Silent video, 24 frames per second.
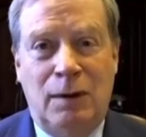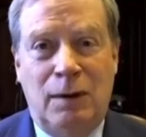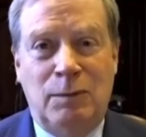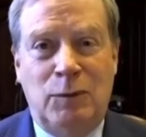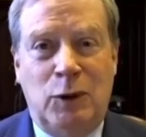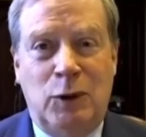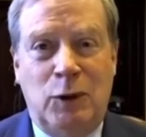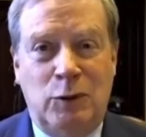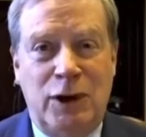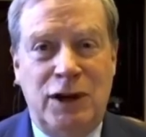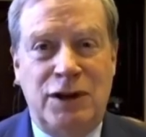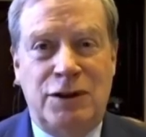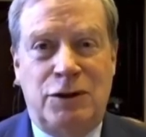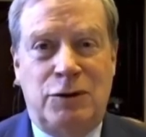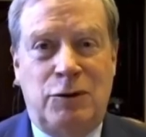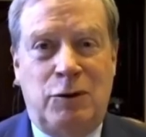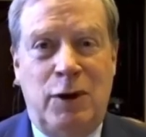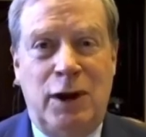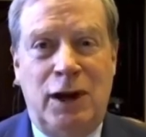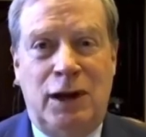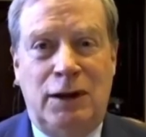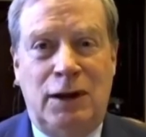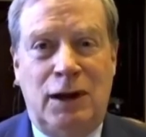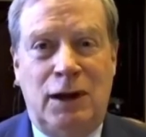reach
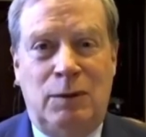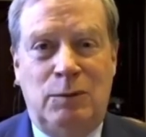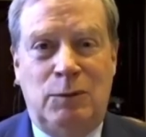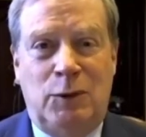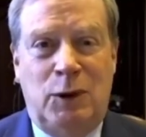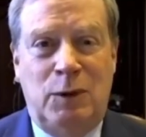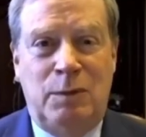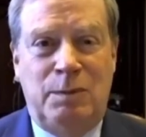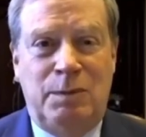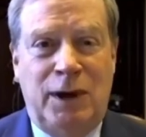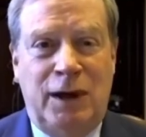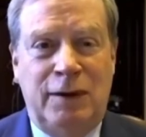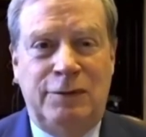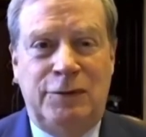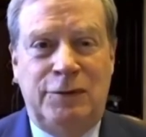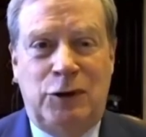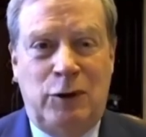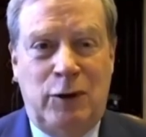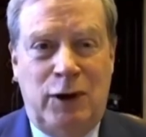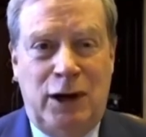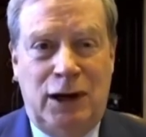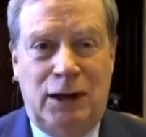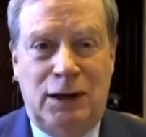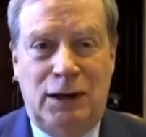trend and we're above
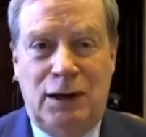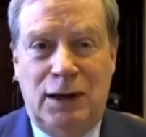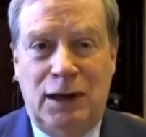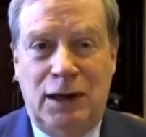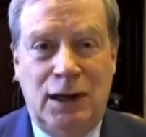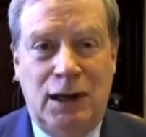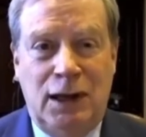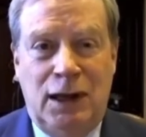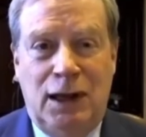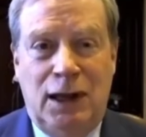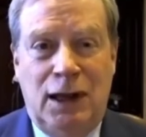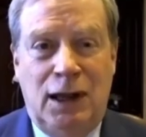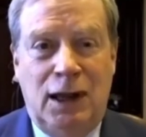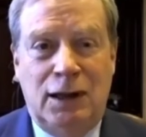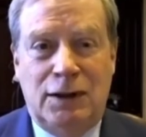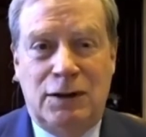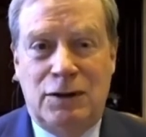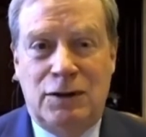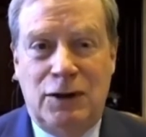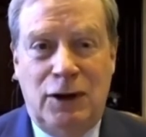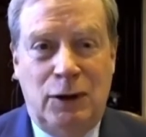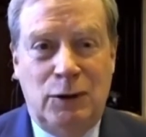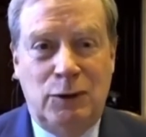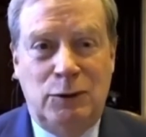trend.
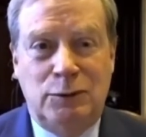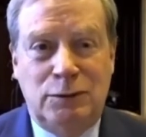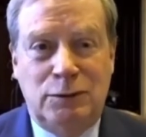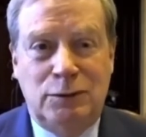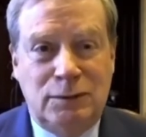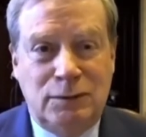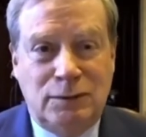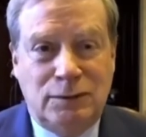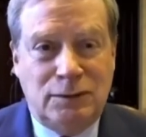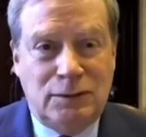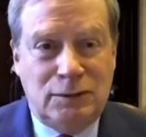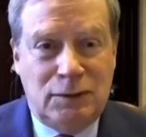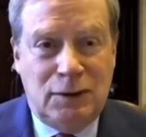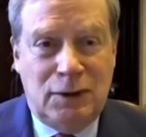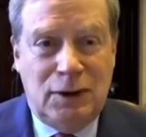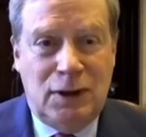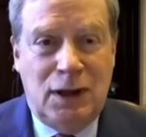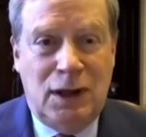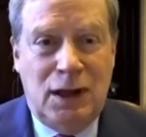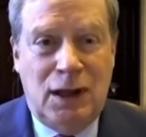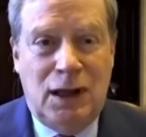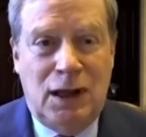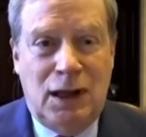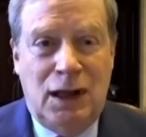So
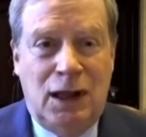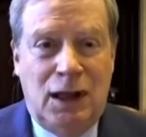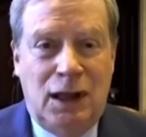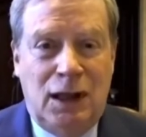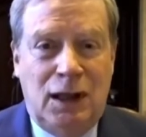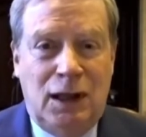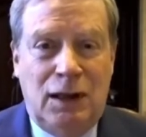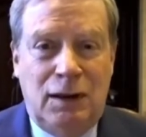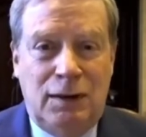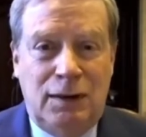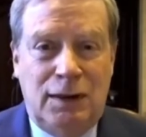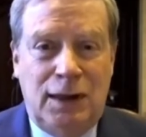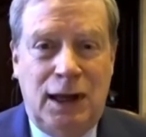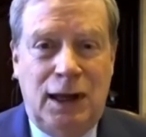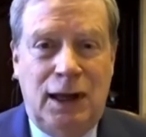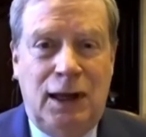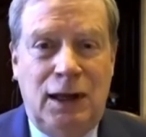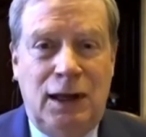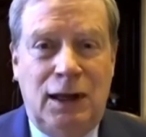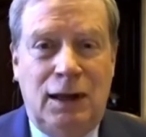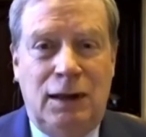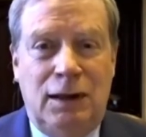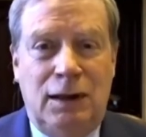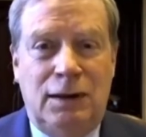
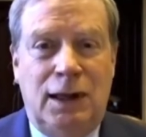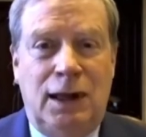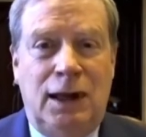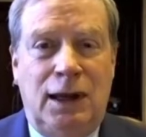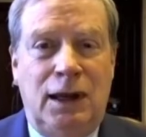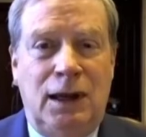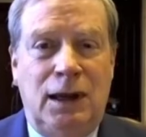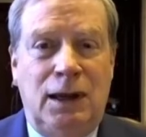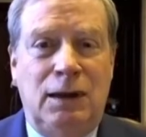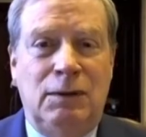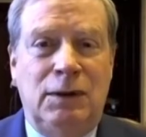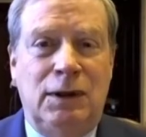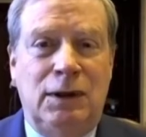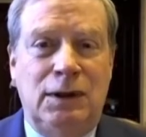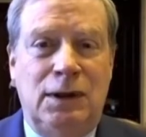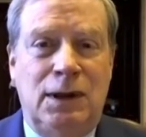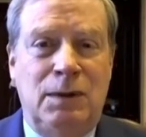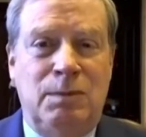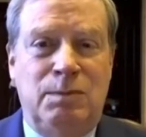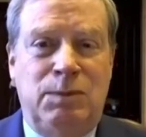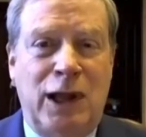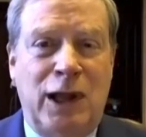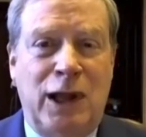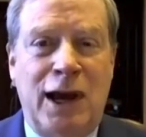the
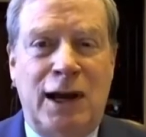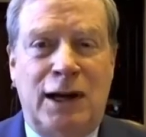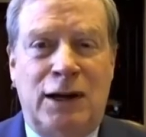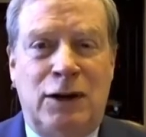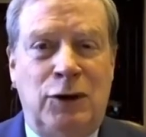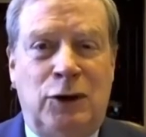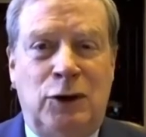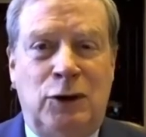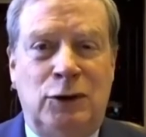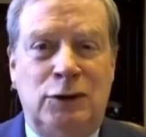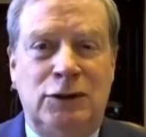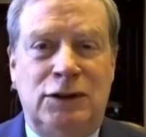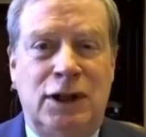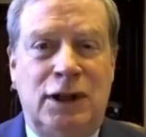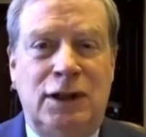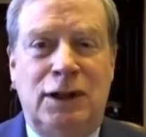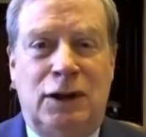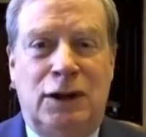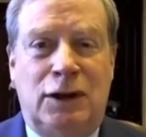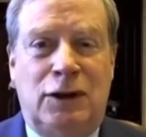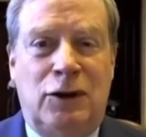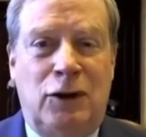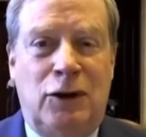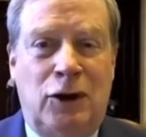black hole didn't
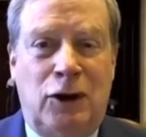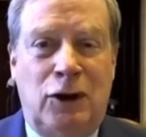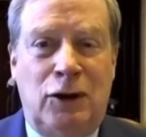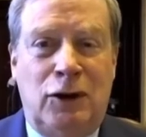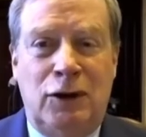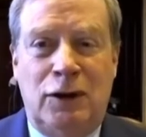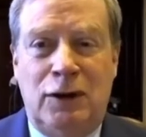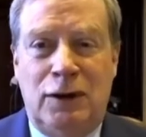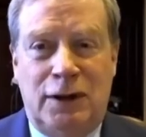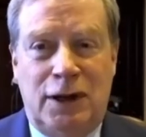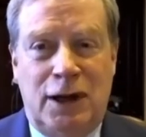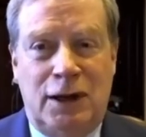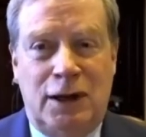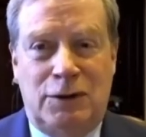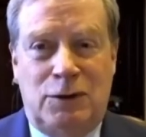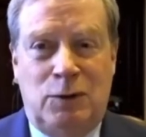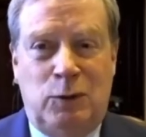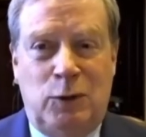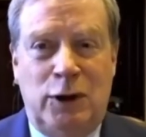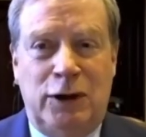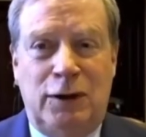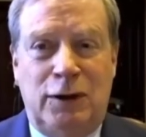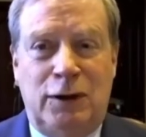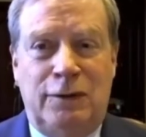occur. That's
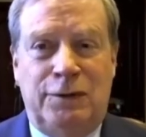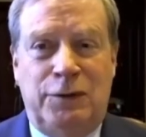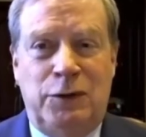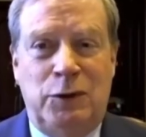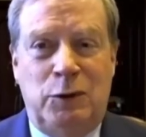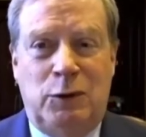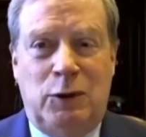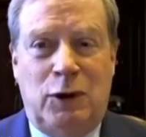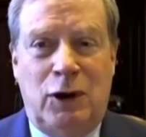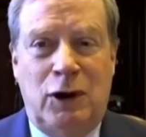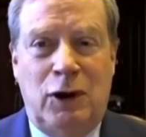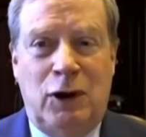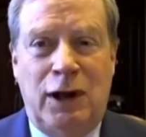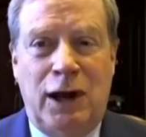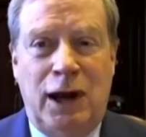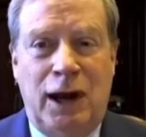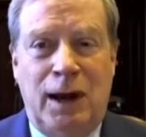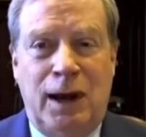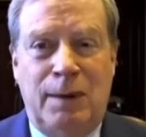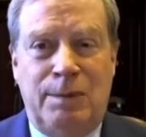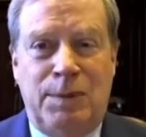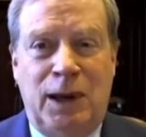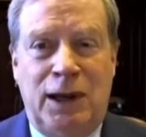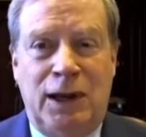wonderful. We're all
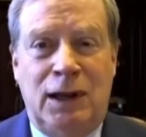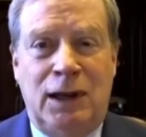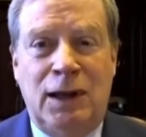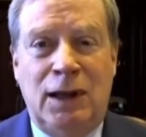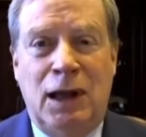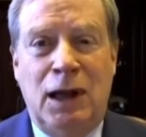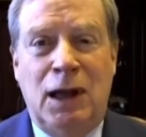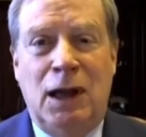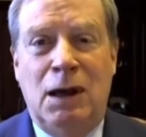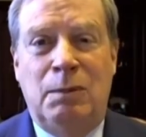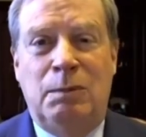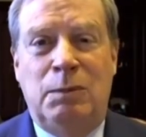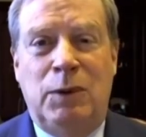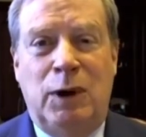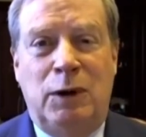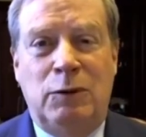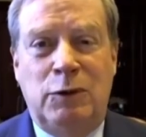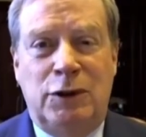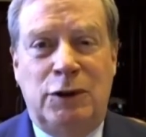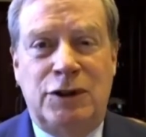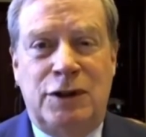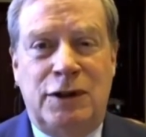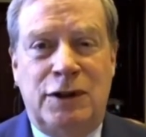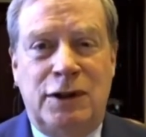happy, but
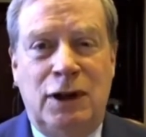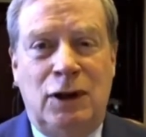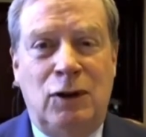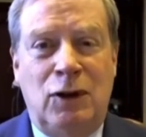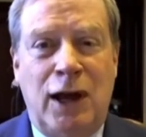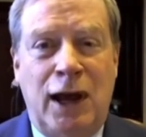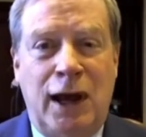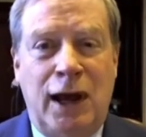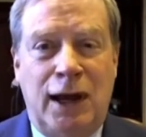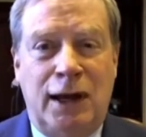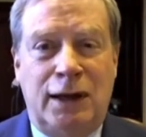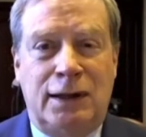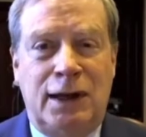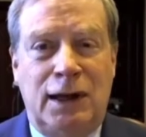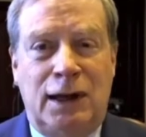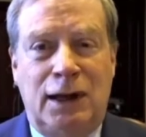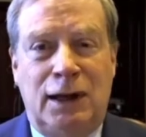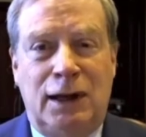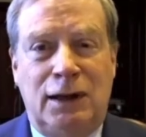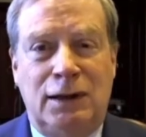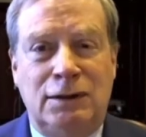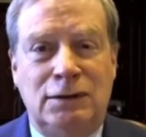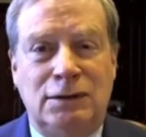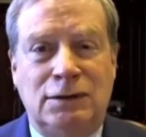we're still
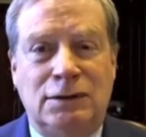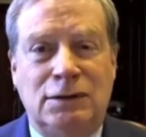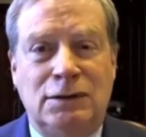acting